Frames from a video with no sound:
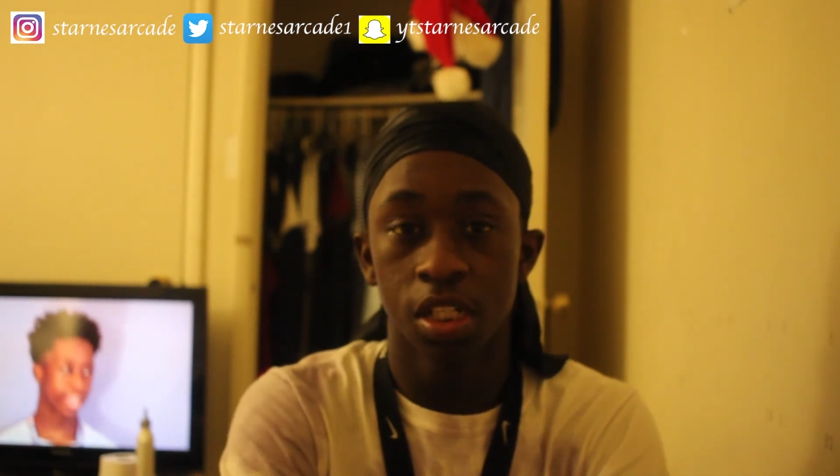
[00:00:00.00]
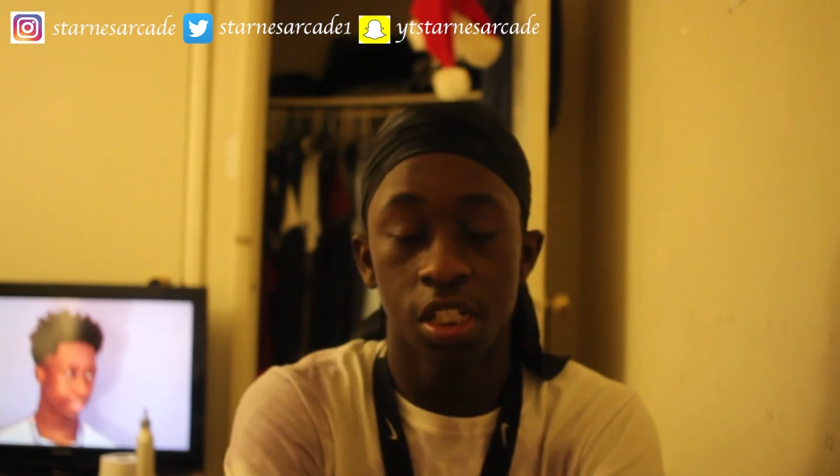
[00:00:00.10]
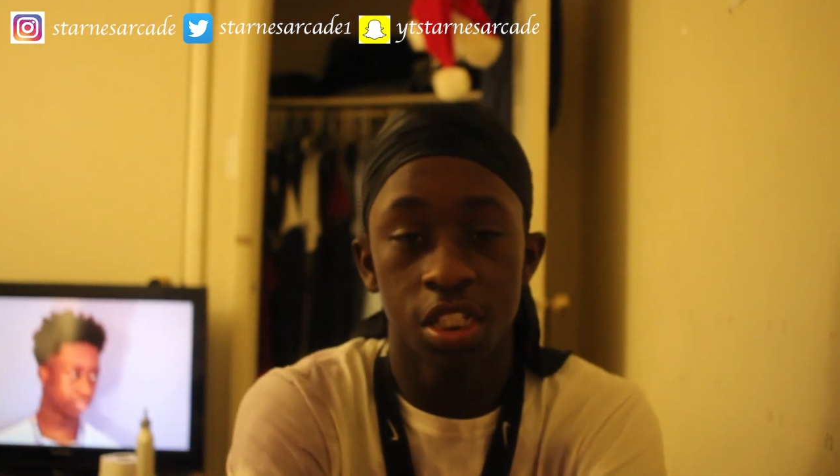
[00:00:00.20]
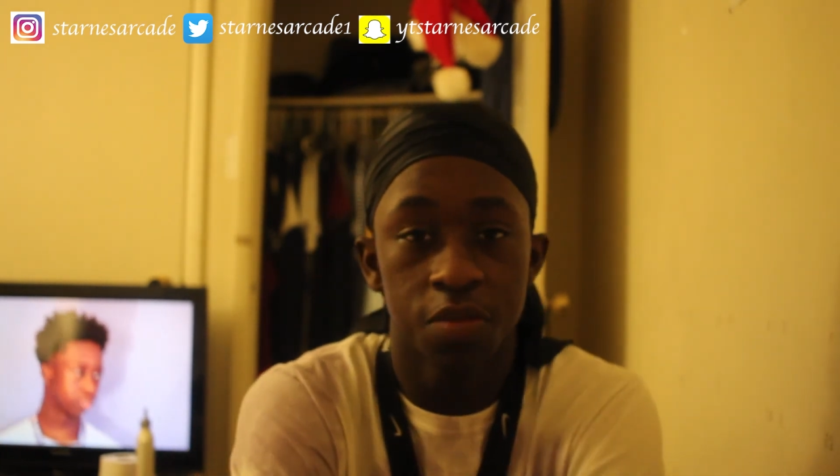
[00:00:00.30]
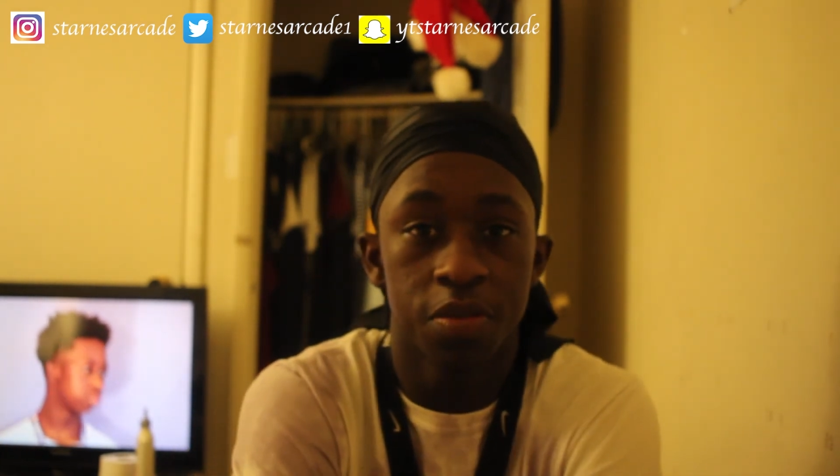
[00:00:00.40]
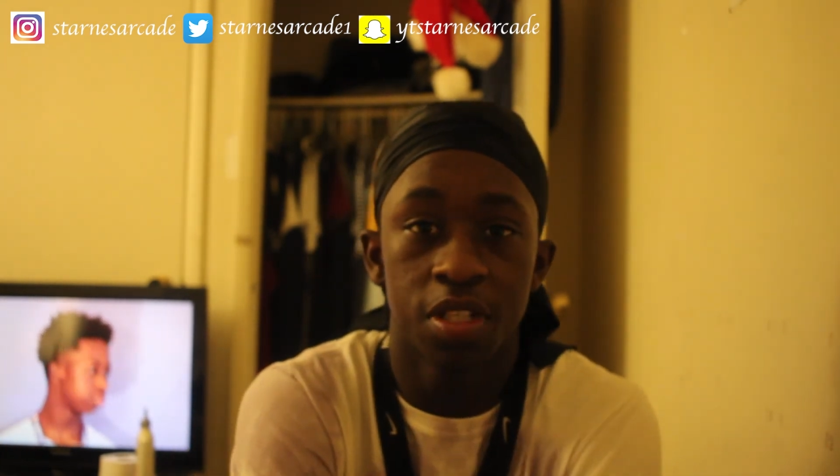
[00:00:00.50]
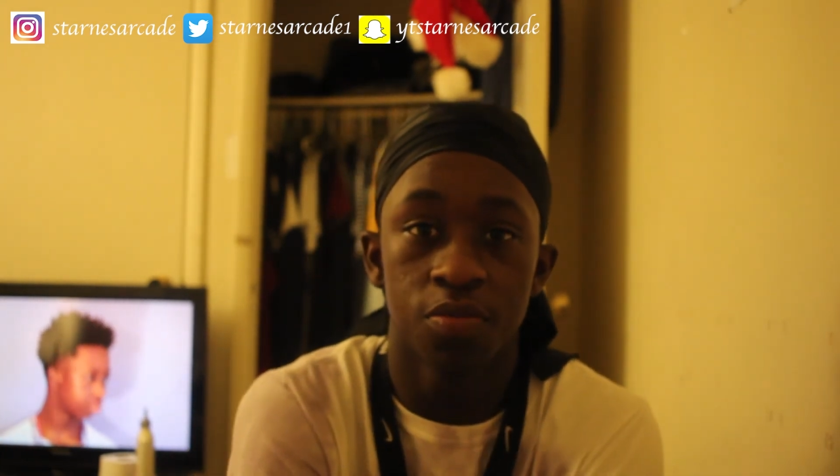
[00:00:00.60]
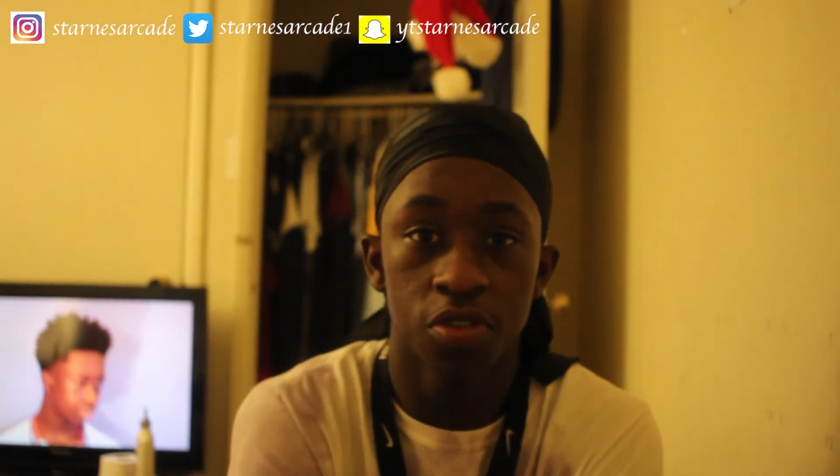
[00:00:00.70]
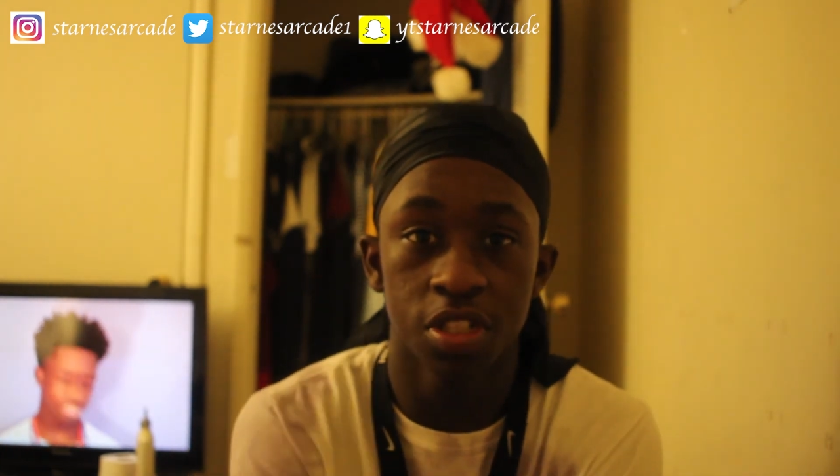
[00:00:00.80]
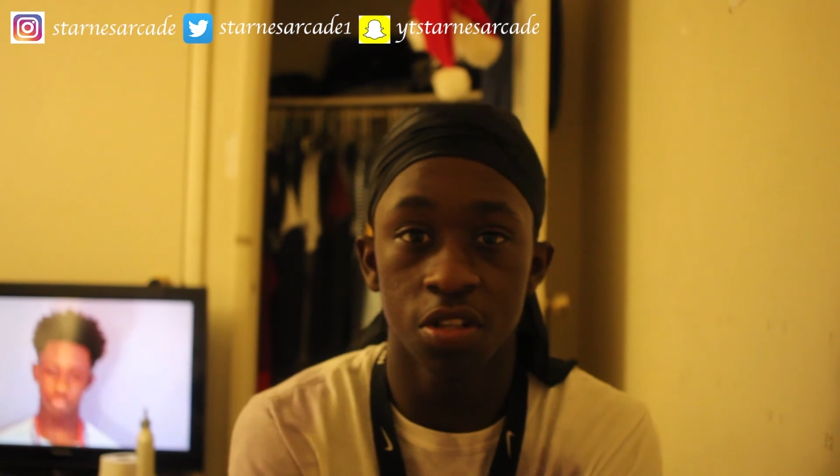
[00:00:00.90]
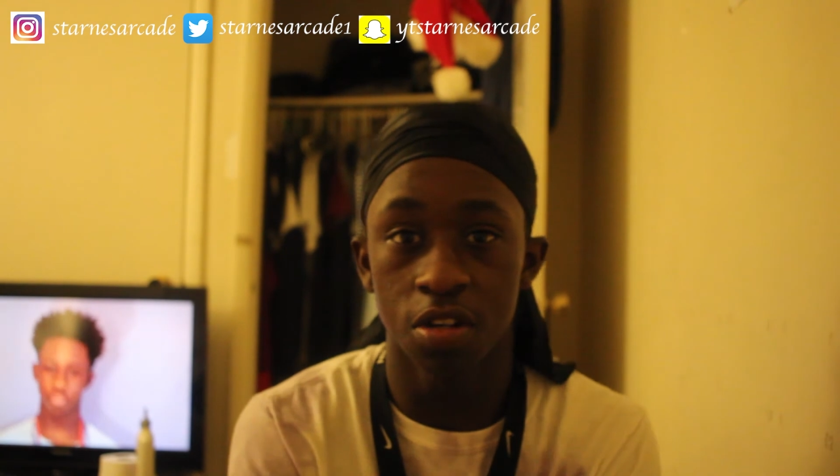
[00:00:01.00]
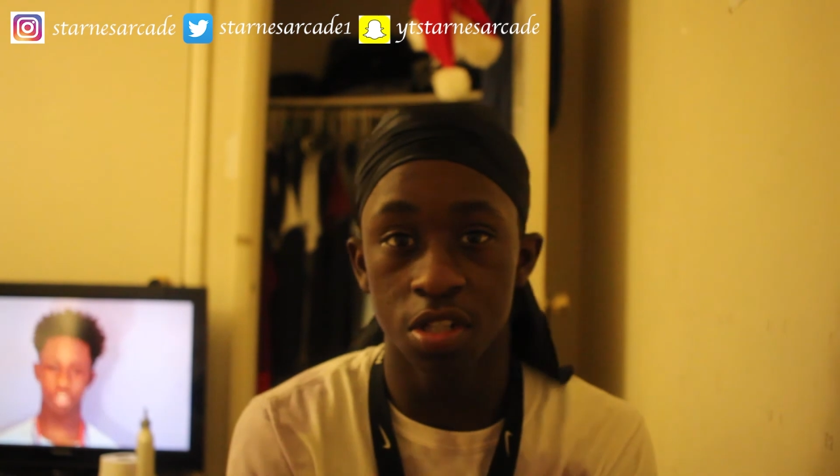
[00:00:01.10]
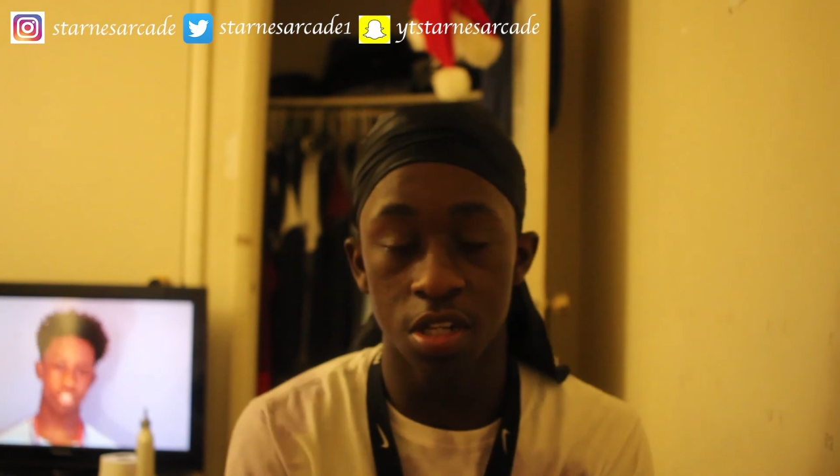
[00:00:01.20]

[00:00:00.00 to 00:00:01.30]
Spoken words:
This has been your boy Starnes